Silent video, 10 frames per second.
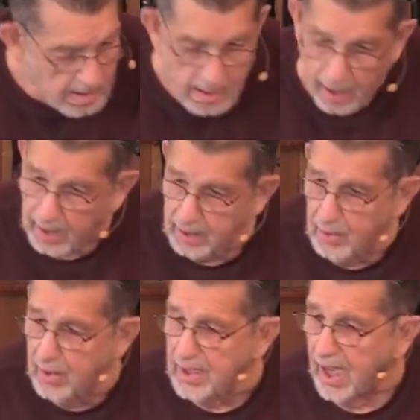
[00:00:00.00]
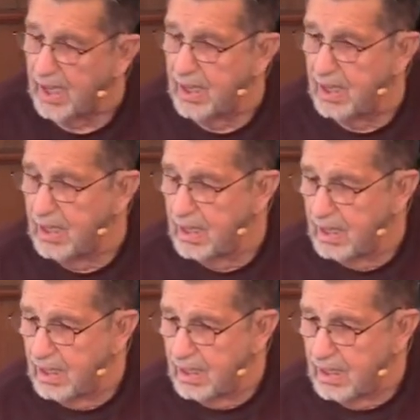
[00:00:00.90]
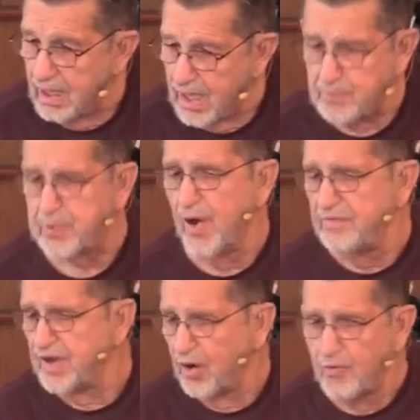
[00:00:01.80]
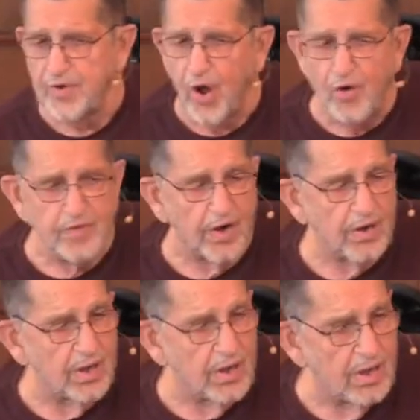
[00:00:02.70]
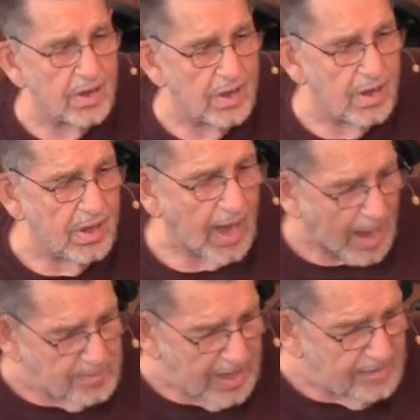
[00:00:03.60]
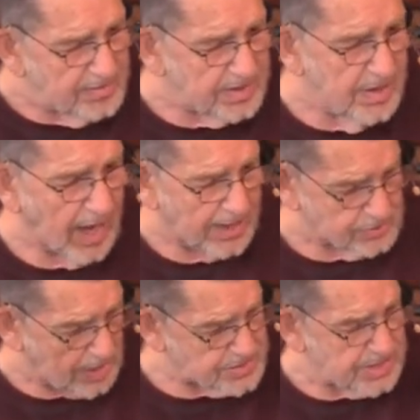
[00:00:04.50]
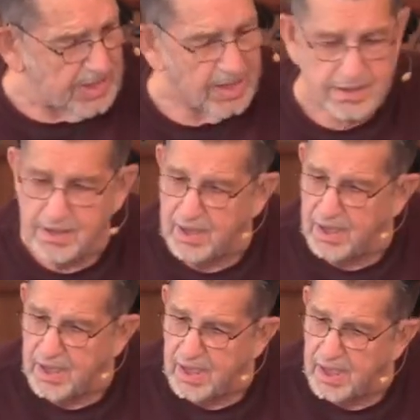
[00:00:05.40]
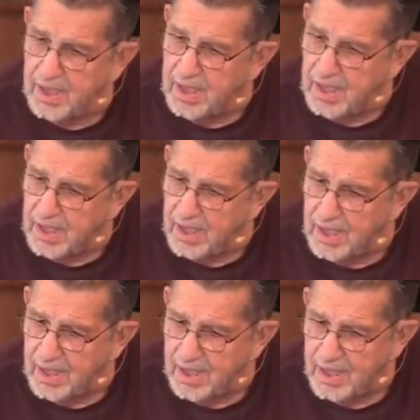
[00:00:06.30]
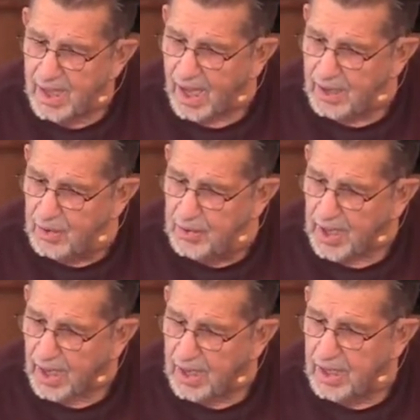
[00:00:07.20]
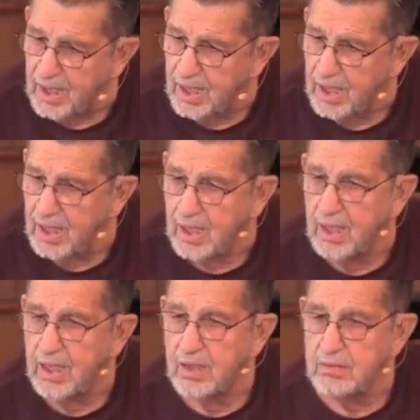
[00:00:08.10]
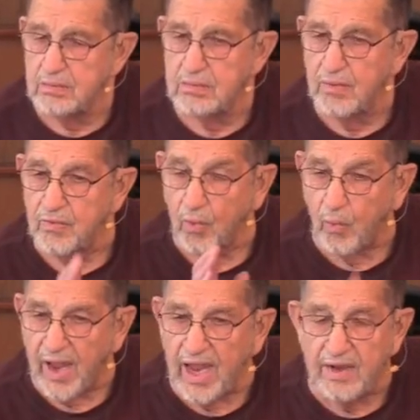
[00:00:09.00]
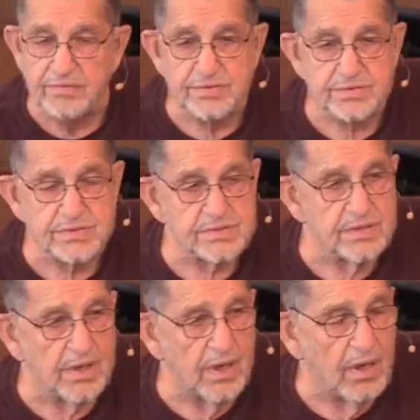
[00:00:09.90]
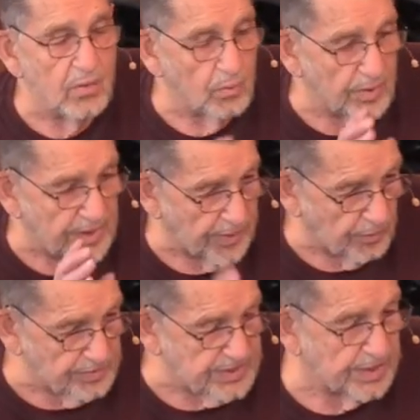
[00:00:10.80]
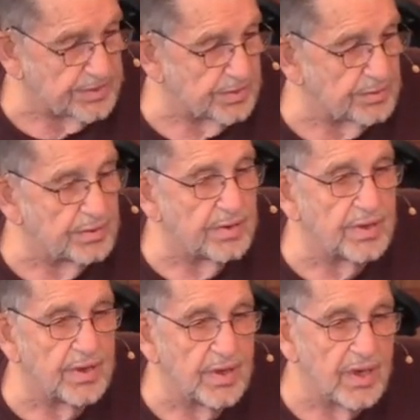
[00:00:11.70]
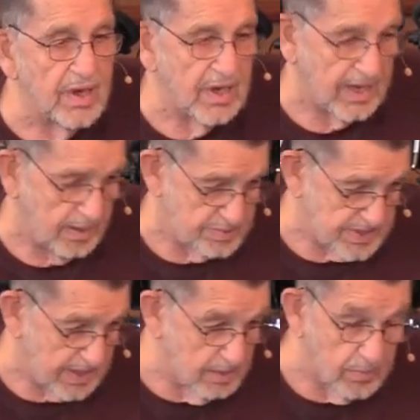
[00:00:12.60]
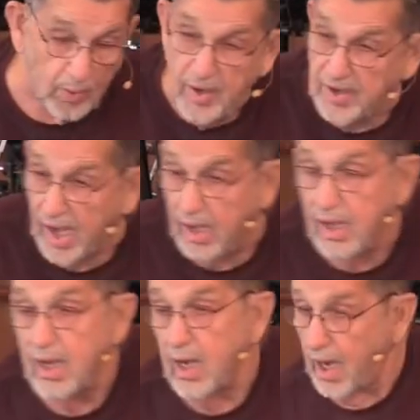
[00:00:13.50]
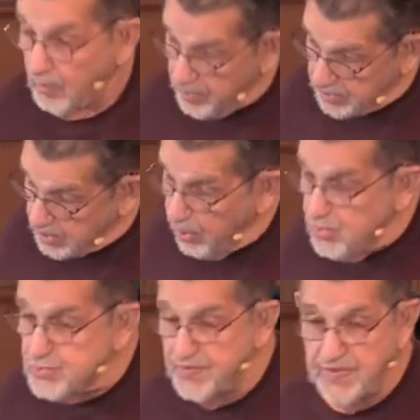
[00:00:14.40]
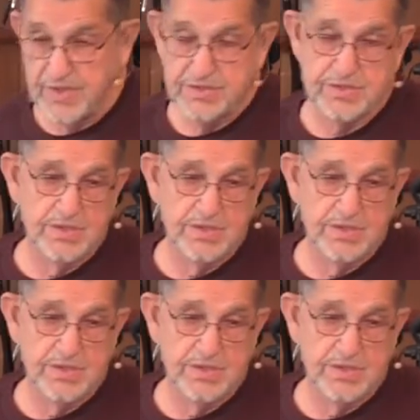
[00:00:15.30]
Hallelujah. He proved it over and over. I believe it. I trust in it. Hallelujah. The waves will not overtake you. Let him stay in the boat. Now, I want to close with this.